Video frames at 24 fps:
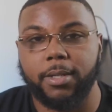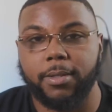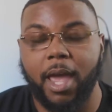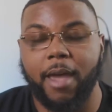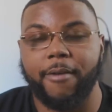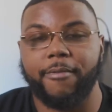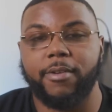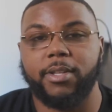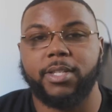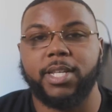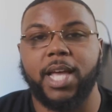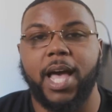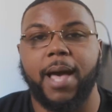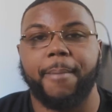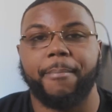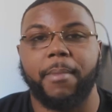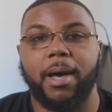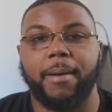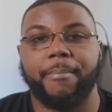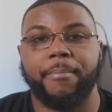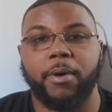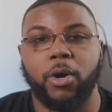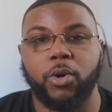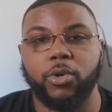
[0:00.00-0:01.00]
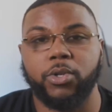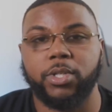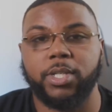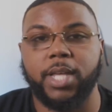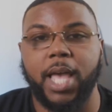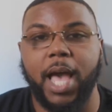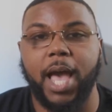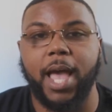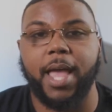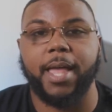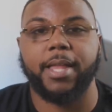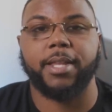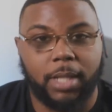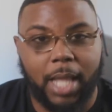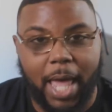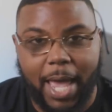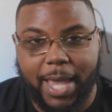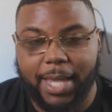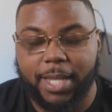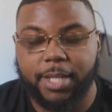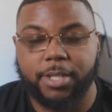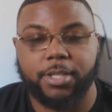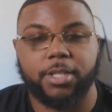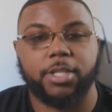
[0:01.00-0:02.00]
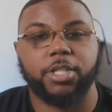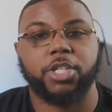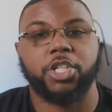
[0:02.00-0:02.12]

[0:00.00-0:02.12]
every time my post got likes,